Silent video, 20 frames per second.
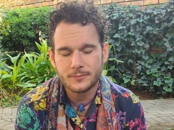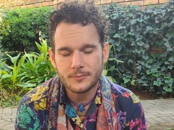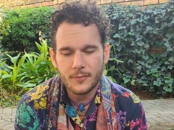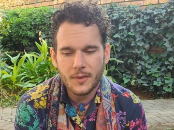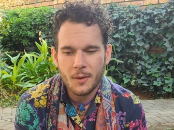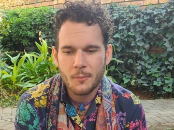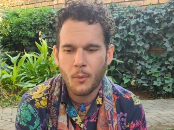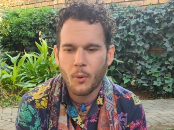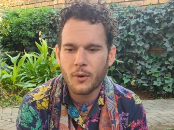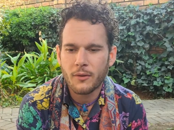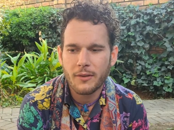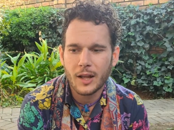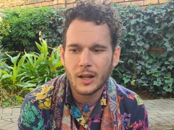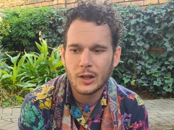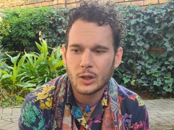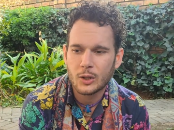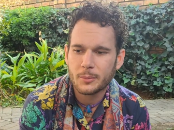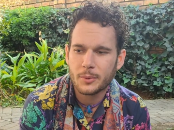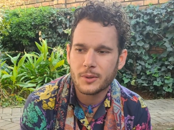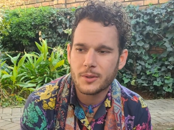More
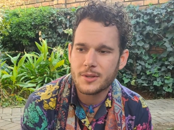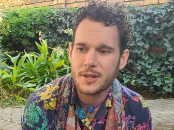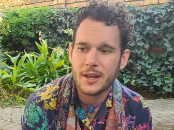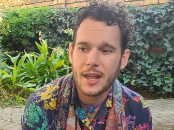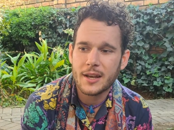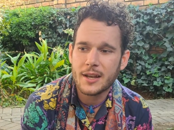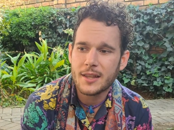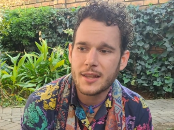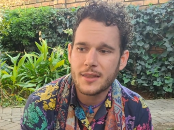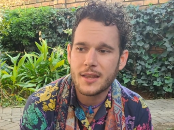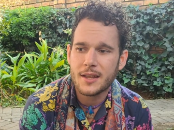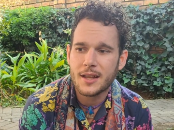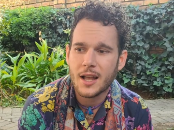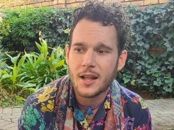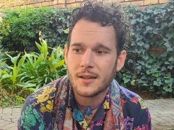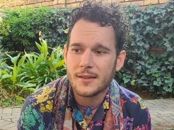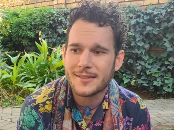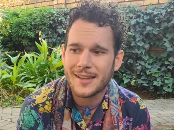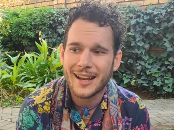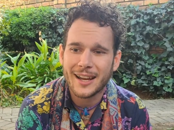valuable than anything
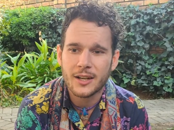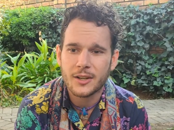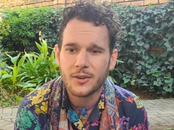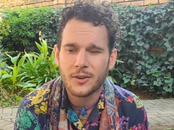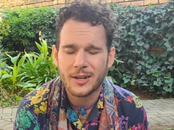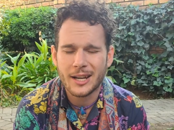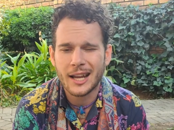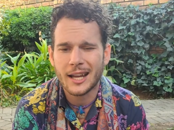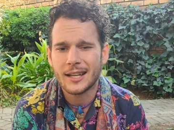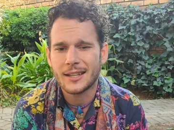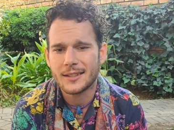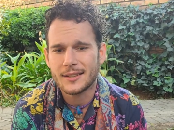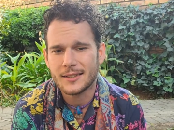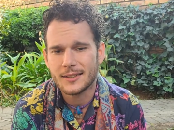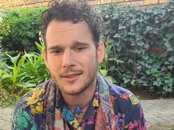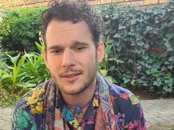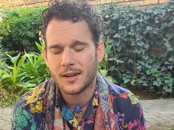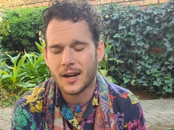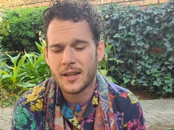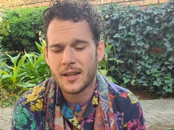else I can create,
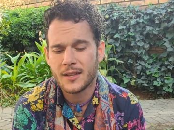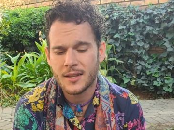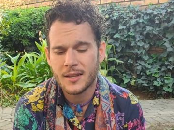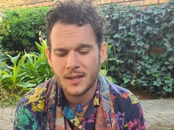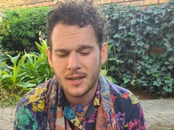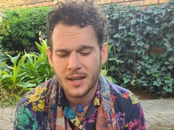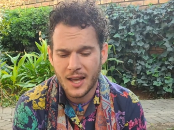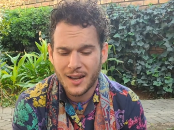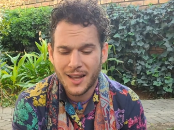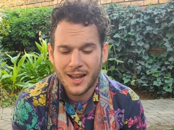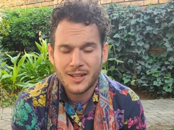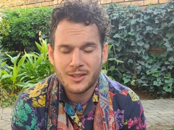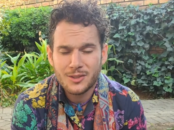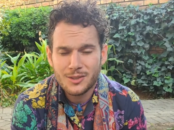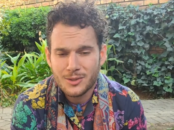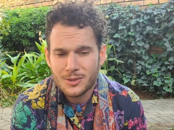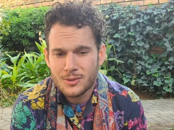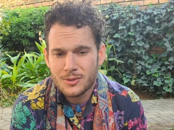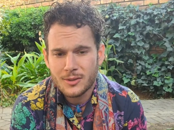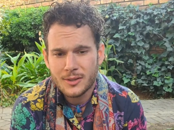right? And I
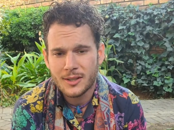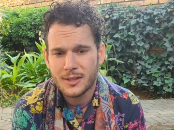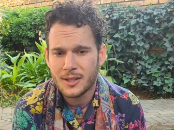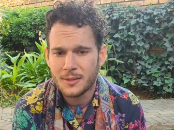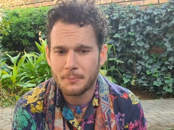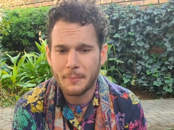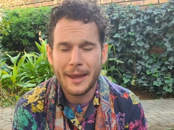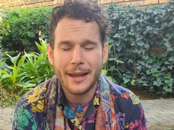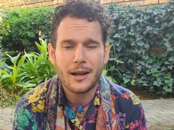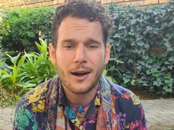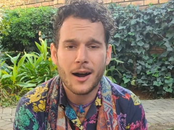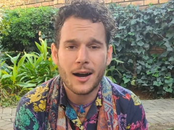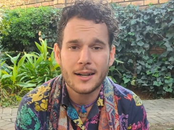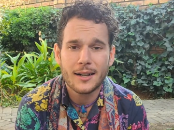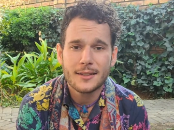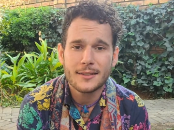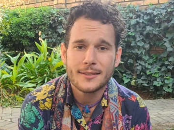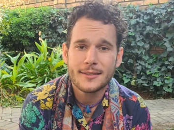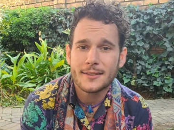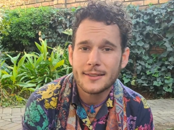do make
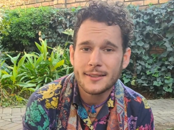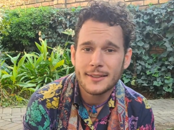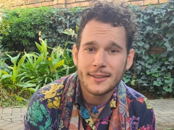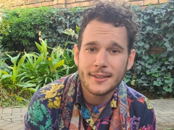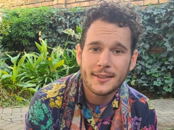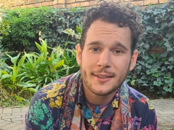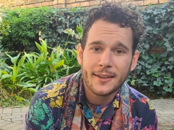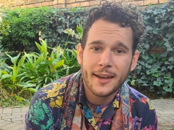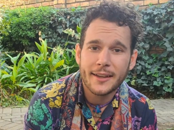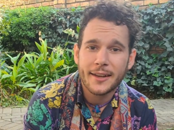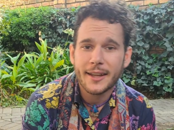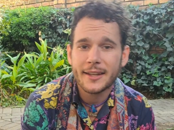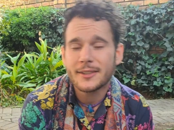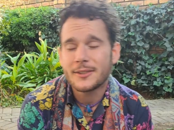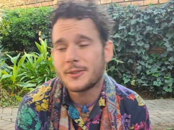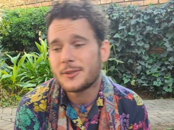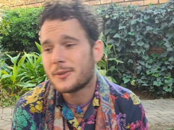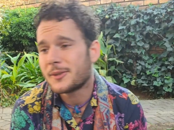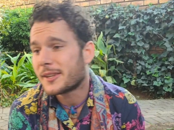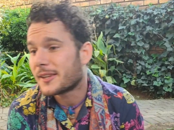art, and I
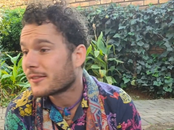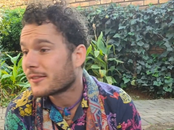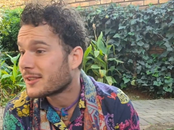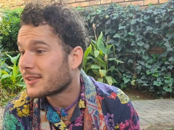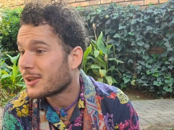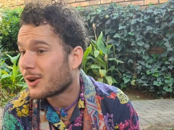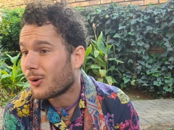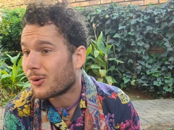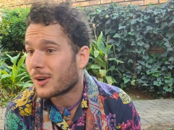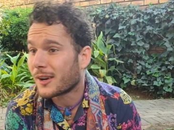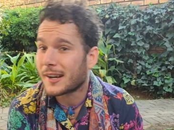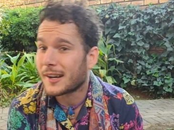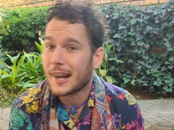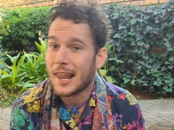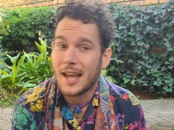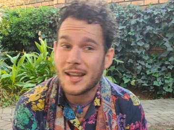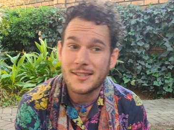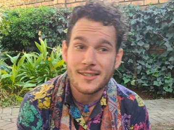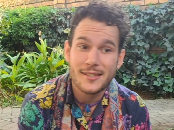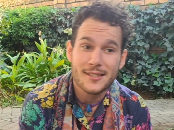do give yoga
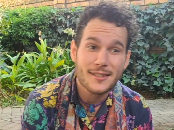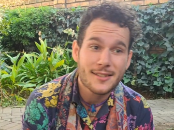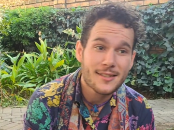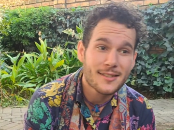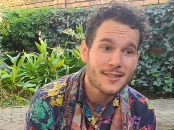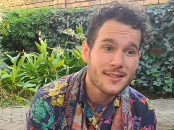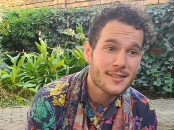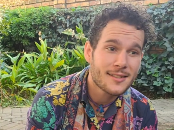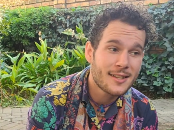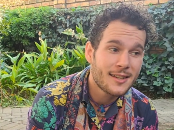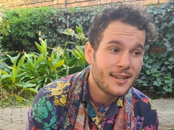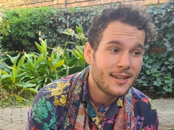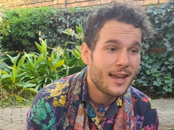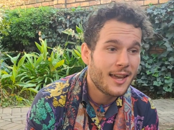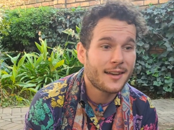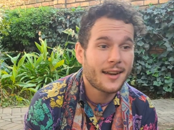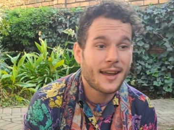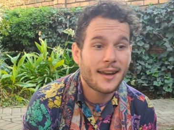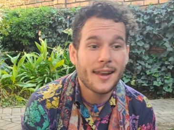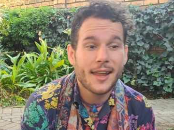classes,
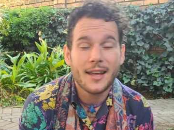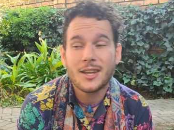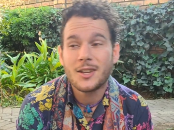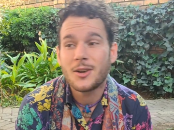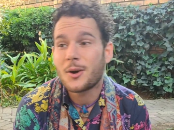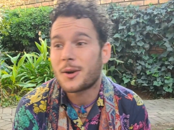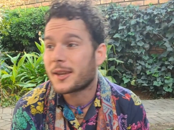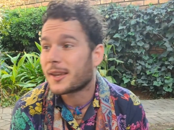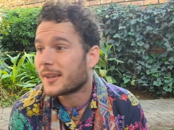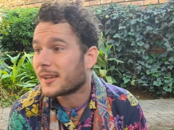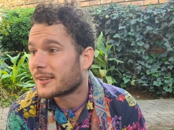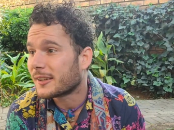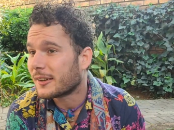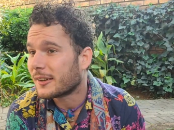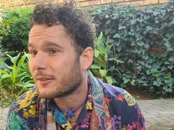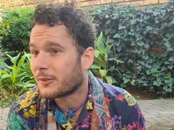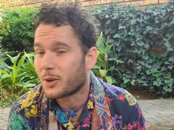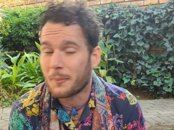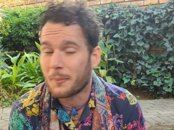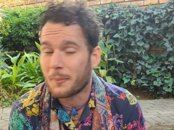and I like
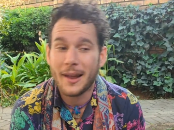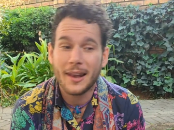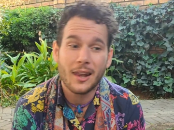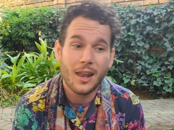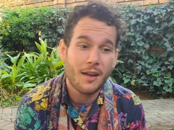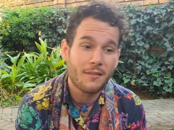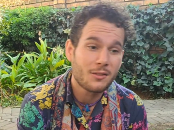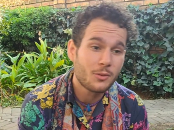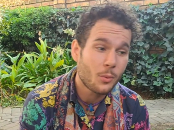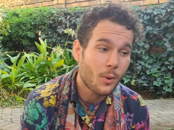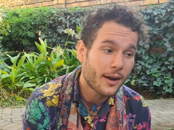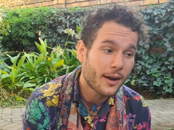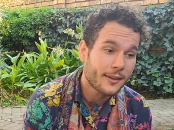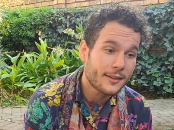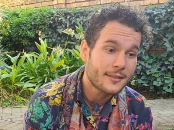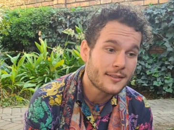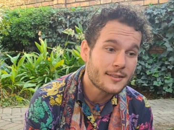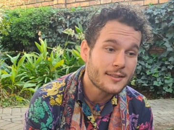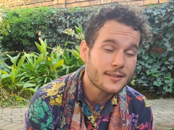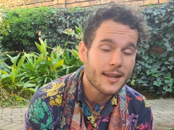cooking for my loved
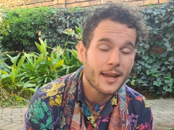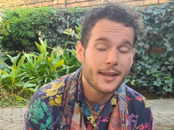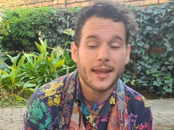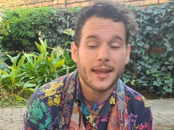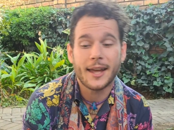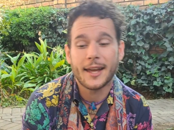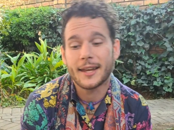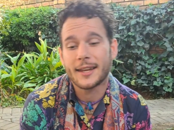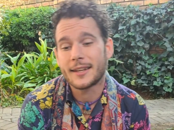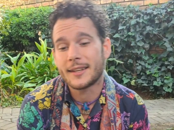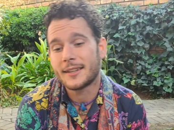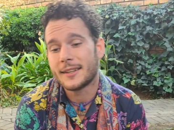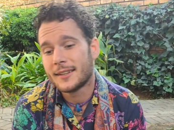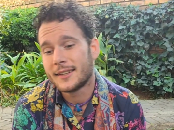ones, and I